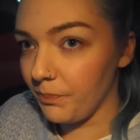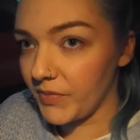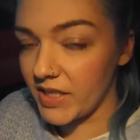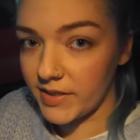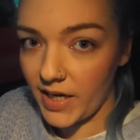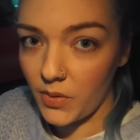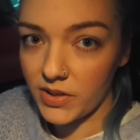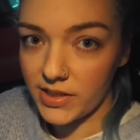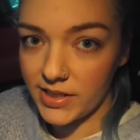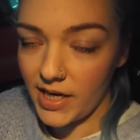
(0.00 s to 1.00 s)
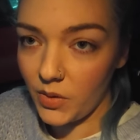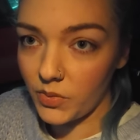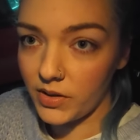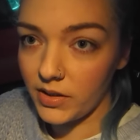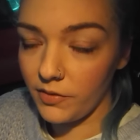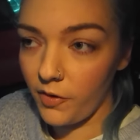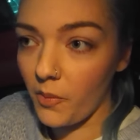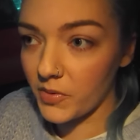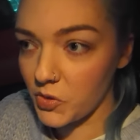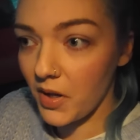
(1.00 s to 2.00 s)
discounted it down
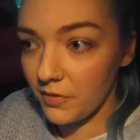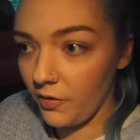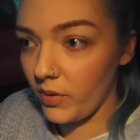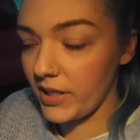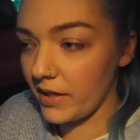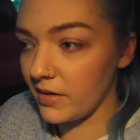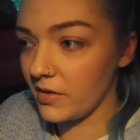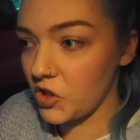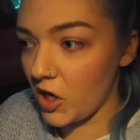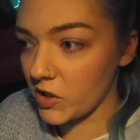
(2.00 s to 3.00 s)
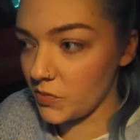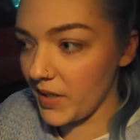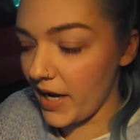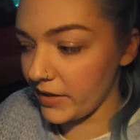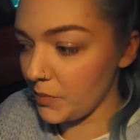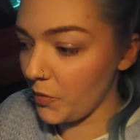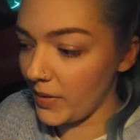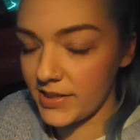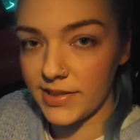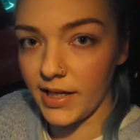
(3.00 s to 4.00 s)
from the $12.49 that they charged me and they put
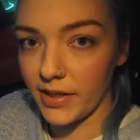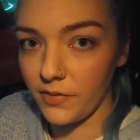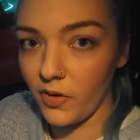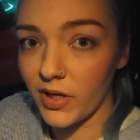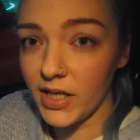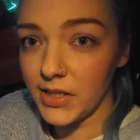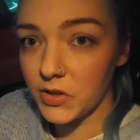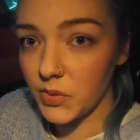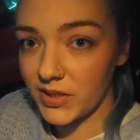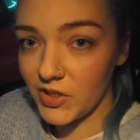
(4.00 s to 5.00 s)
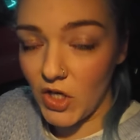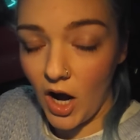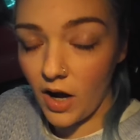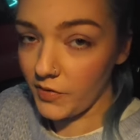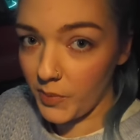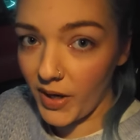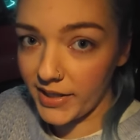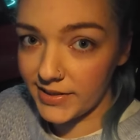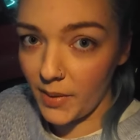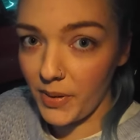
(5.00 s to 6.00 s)
my Disney Life on. So it was literally half the
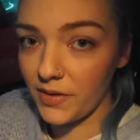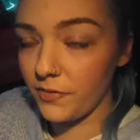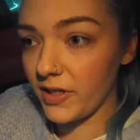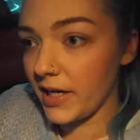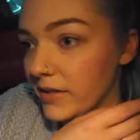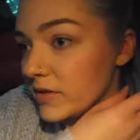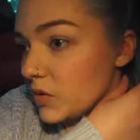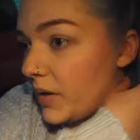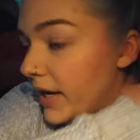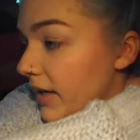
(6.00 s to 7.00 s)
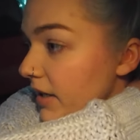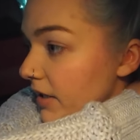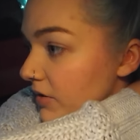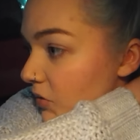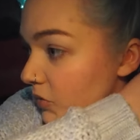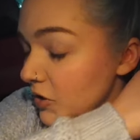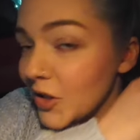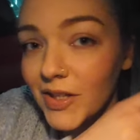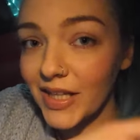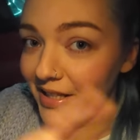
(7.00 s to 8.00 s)
price that I paid for it at Eldon Square. So it's a
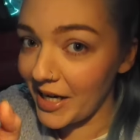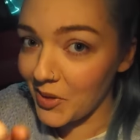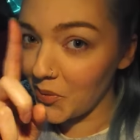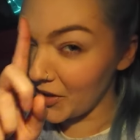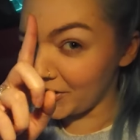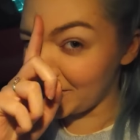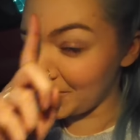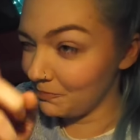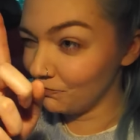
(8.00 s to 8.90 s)
good thing that I noticed.